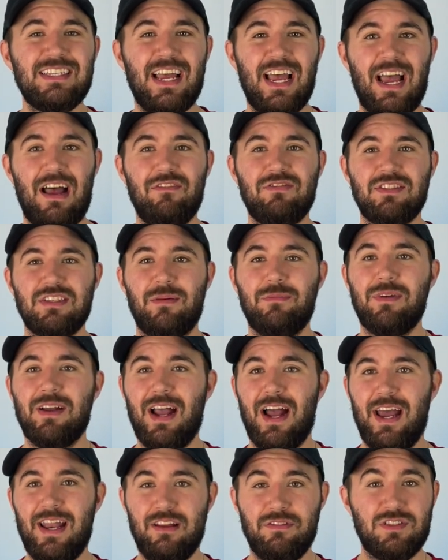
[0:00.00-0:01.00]
have some
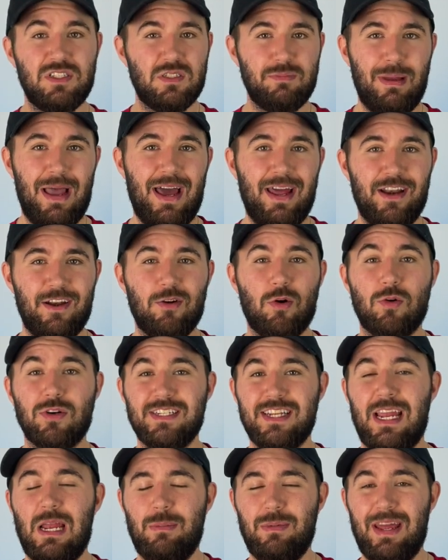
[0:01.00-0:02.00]
kind of spatted or
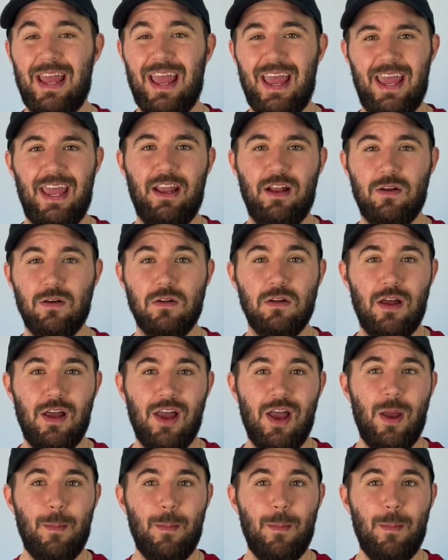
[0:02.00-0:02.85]
taped ankle